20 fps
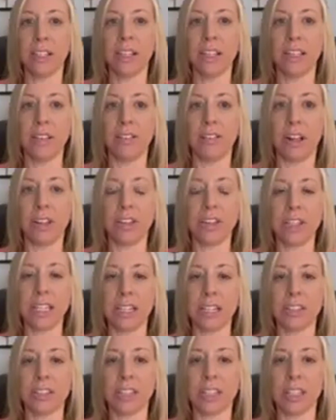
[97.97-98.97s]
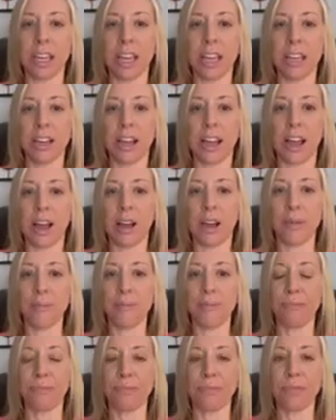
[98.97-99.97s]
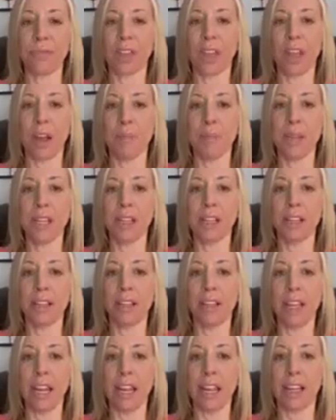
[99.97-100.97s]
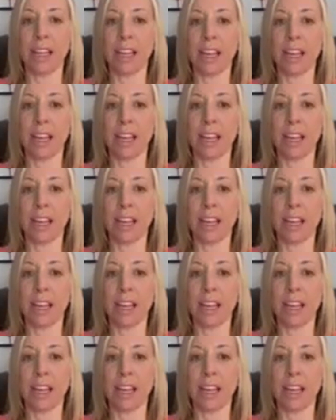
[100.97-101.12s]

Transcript: the volunteers that come into the clinic